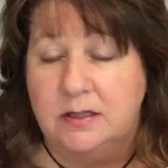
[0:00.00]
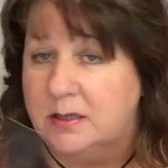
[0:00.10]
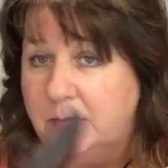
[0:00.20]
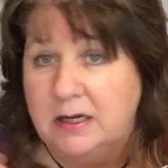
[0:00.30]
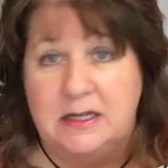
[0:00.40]

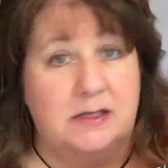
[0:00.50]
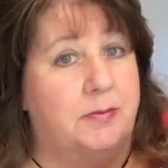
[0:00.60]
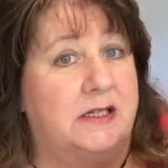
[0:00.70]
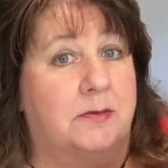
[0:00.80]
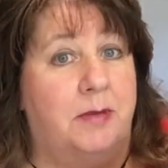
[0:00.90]
somebody needs a
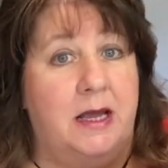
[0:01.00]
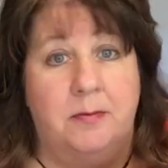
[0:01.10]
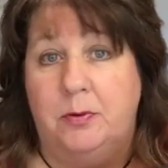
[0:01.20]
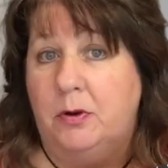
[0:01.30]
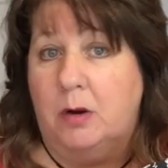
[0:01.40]
piece of
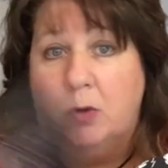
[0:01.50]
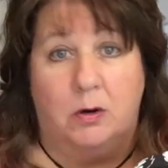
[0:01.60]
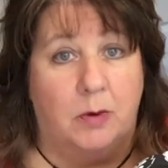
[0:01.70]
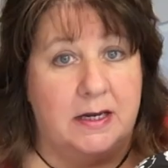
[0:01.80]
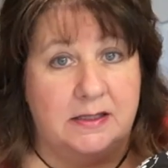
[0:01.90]
paper, I want to
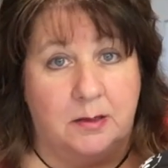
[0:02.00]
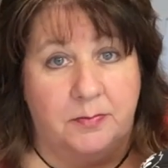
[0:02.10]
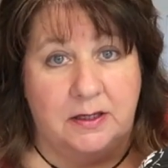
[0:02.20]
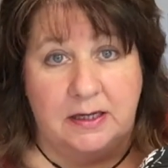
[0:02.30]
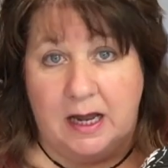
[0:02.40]
write
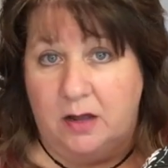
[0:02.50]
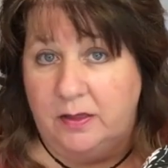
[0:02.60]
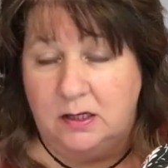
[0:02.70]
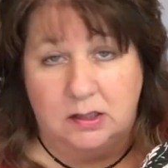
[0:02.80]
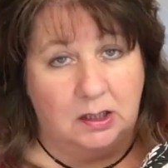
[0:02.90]
something down
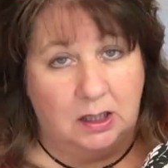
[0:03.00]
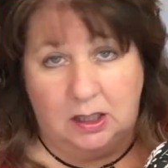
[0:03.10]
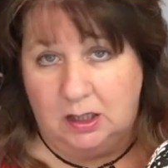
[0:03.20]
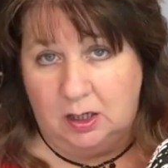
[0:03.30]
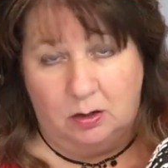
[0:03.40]
that,
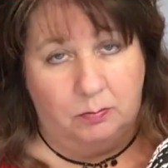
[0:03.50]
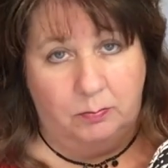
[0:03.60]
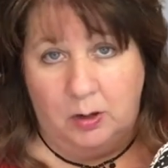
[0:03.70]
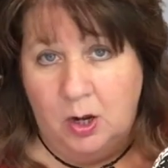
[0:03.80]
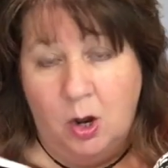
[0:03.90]
you know,
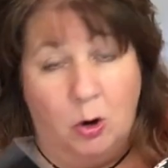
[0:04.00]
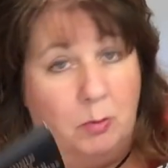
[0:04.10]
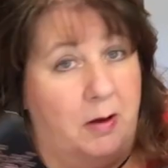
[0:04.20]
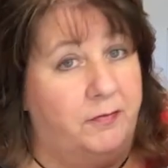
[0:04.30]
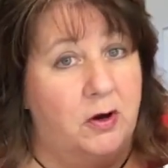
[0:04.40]
or
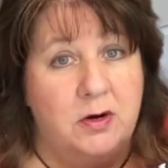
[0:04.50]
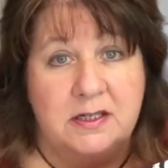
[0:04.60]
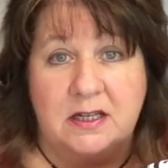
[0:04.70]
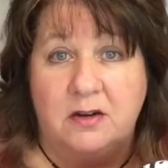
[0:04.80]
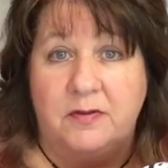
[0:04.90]
my phone
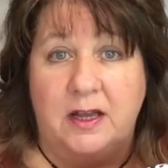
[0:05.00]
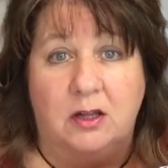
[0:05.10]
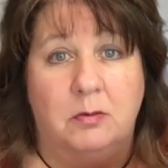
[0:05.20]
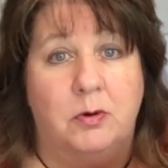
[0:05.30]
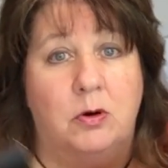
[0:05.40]
isn't
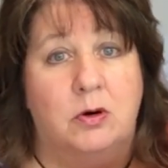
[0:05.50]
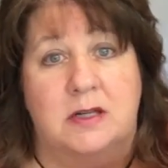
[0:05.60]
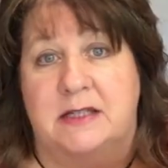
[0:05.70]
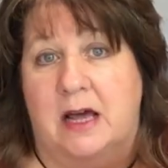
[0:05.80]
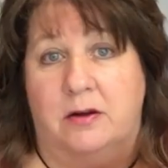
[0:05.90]
available, or
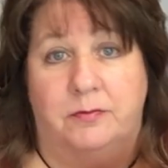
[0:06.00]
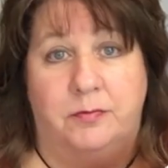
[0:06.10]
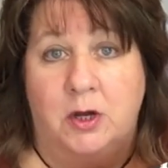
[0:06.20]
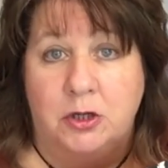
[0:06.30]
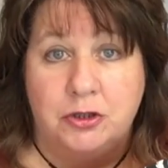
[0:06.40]
it's out of
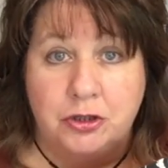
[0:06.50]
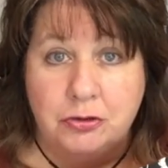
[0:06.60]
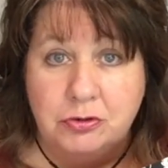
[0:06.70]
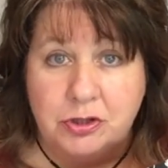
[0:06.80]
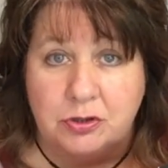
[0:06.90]

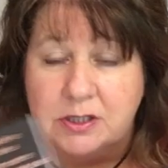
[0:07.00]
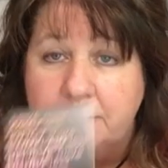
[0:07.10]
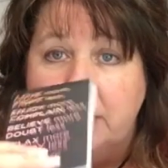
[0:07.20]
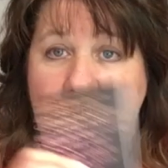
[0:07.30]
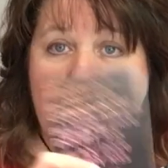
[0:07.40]
juice or
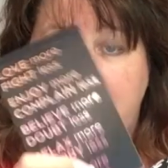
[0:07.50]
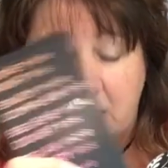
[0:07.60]
something like